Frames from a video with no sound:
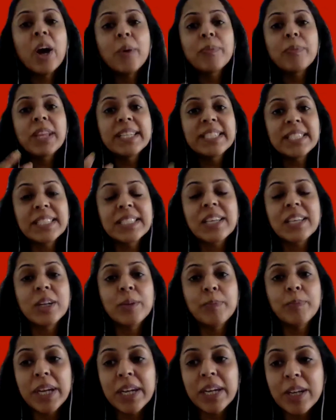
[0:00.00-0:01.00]
this is going to
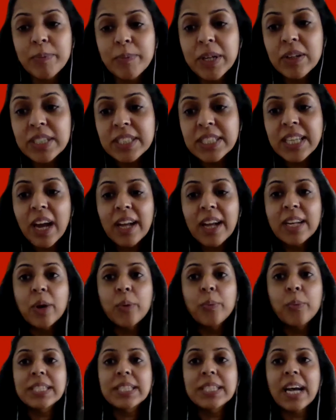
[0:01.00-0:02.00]
be a community. I know
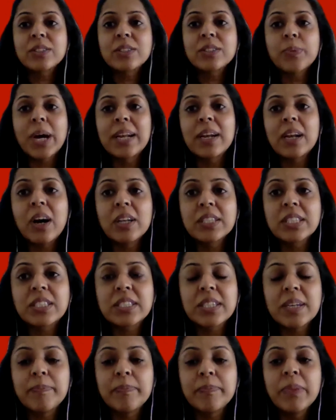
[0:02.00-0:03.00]
we're down to our last
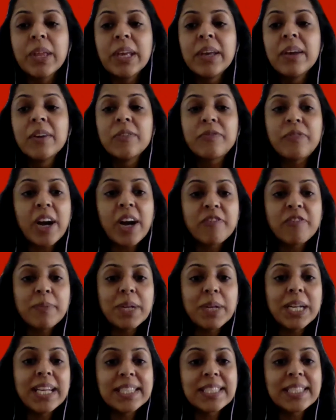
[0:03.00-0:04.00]
5
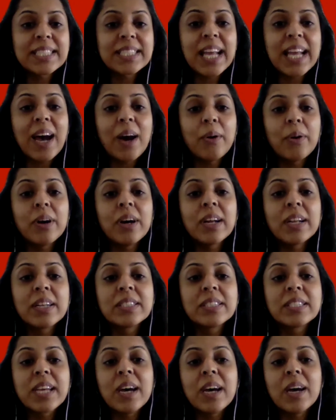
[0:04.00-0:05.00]
minutes now,
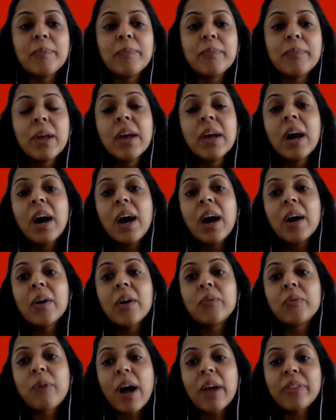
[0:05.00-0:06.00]
and
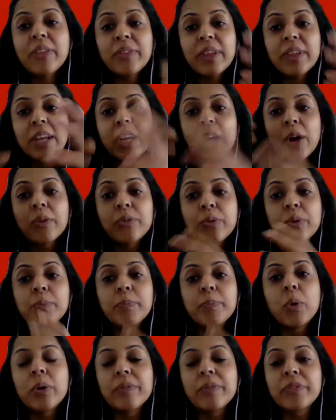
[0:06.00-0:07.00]
rather than go through
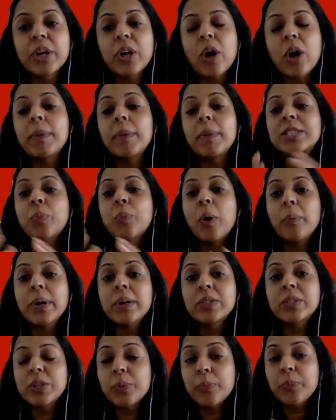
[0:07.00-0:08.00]
more of the comments, what
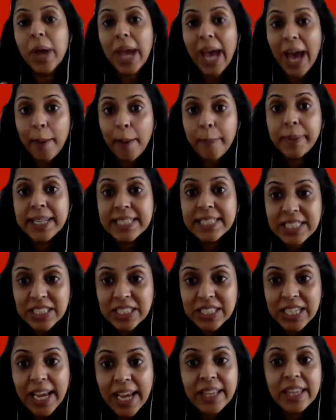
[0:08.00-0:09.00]
we'll do, we're happy to
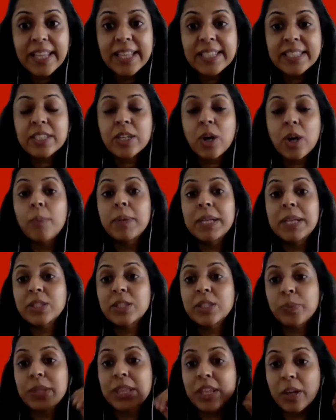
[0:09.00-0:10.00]
share these
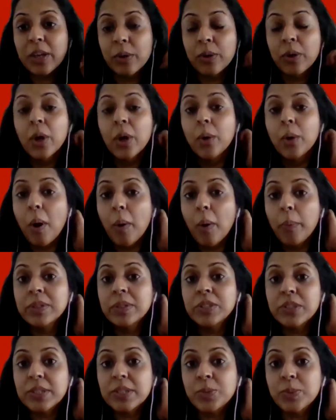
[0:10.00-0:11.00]
comments with you. What we'll
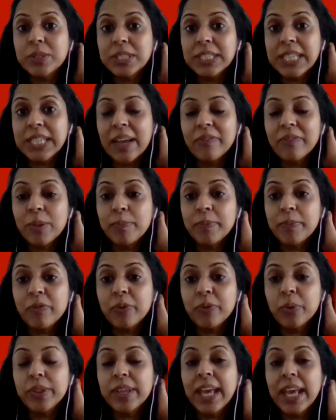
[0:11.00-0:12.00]
do is we'll save them
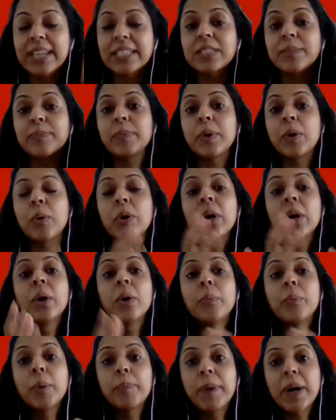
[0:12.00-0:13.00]
before the end, and we'll
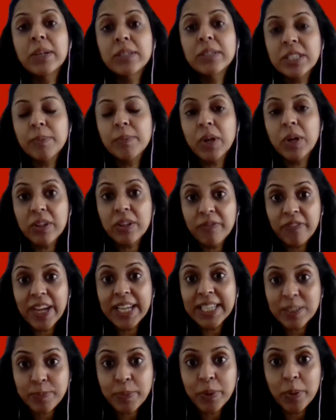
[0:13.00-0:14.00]
post them on the
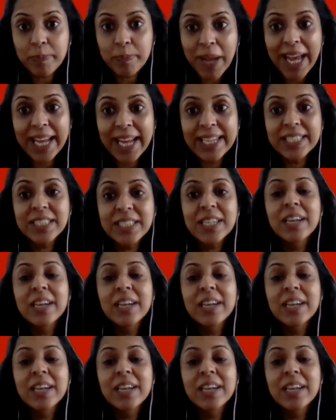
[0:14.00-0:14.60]
Facebook page,